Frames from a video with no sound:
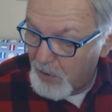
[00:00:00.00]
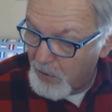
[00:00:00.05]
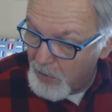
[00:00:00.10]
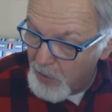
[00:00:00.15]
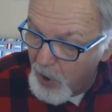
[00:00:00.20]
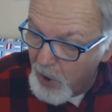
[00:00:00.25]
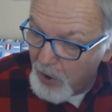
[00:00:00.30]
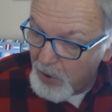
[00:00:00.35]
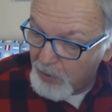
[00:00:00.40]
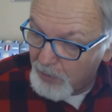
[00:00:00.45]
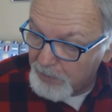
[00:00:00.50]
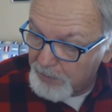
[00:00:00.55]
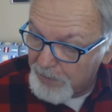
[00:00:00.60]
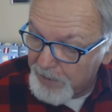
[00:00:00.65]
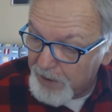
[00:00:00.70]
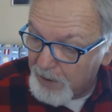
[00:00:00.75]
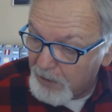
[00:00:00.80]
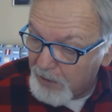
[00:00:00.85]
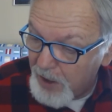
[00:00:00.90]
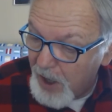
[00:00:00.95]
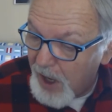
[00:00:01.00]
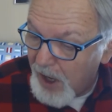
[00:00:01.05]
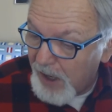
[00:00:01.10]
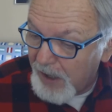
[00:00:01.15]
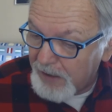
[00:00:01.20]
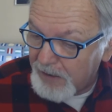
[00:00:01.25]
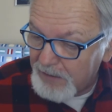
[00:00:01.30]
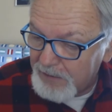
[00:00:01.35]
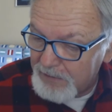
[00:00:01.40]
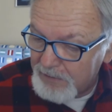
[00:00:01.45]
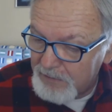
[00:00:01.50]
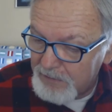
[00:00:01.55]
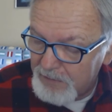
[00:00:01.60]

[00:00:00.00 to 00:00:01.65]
no, they are not.